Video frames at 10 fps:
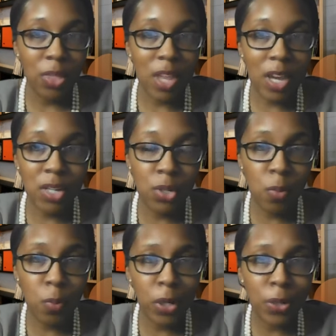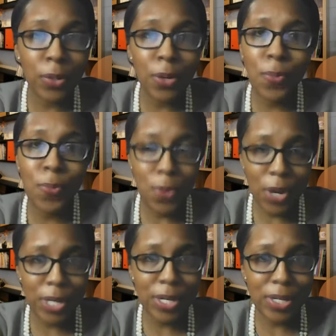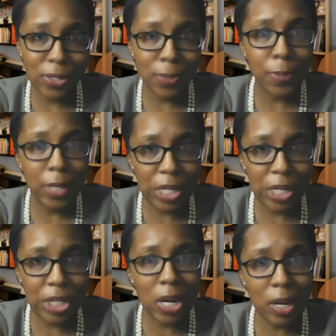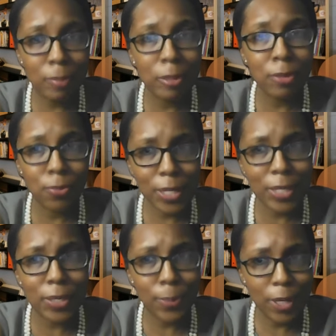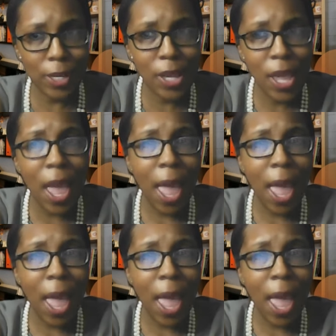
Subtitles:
that you're wondering, what does a peach cobbler recipe